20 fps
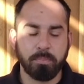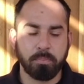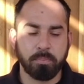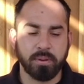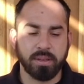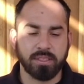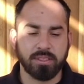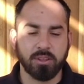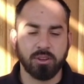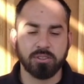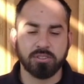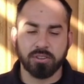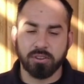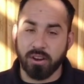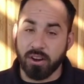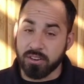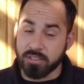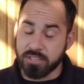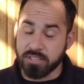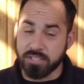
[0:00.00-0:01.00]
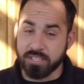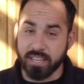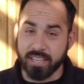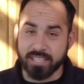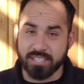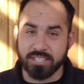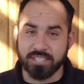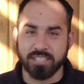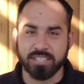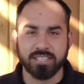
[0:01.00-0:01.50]
But those are our
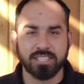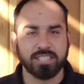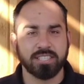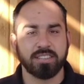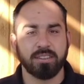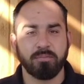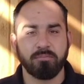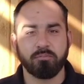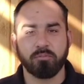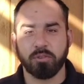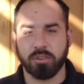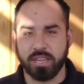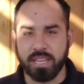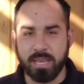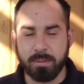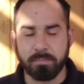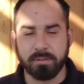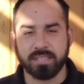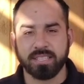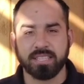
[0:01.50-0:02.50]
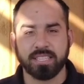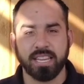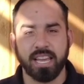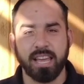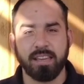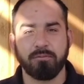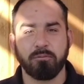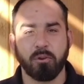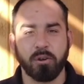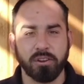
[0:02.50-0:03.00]
suggestions for keeping
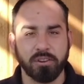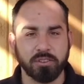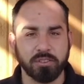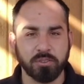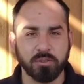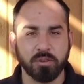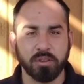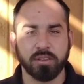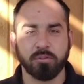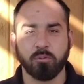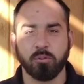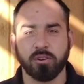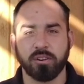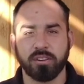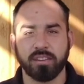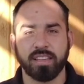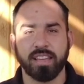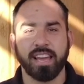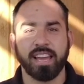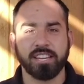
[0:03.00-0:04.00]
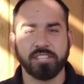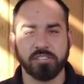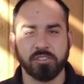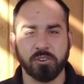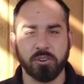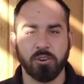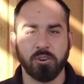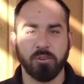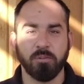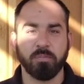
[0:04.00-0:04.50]
safe while you're doing work at your
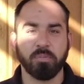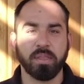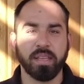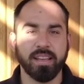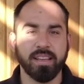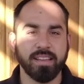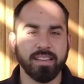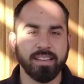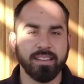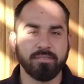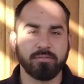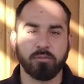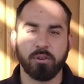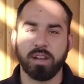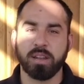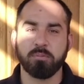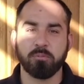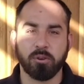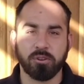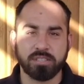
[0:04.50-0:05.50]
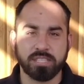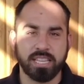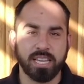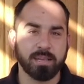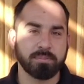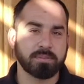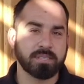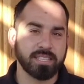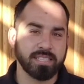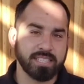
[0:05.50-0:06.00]
home. For any more
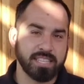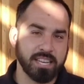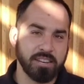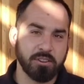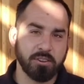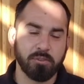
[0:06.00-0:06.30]
tips, continue